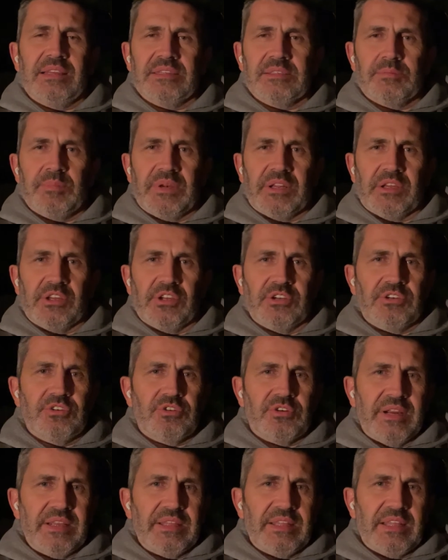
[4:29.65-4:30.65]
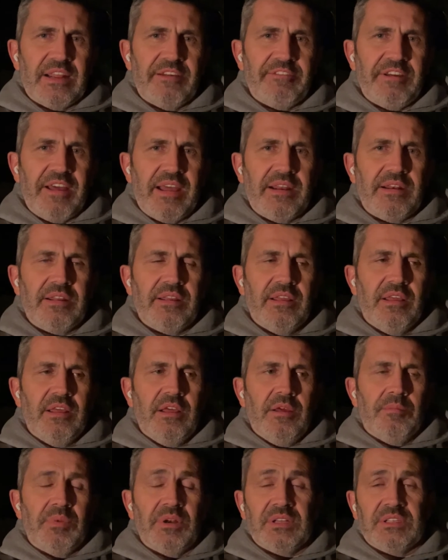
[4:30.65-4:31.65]
has been a good trait that I've had,
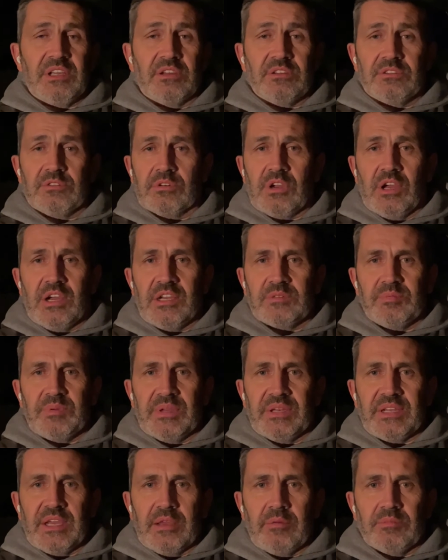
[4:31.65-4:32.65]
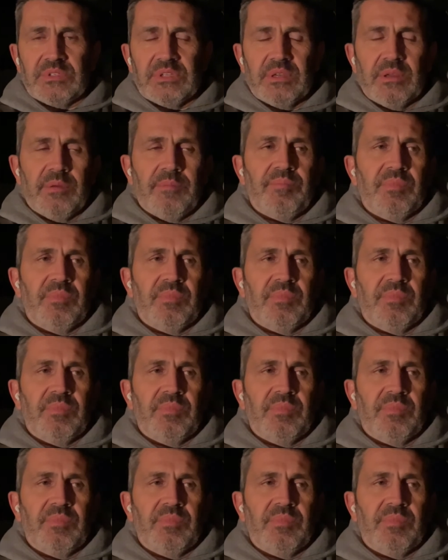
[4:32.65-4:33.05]
but it's also cost me at times.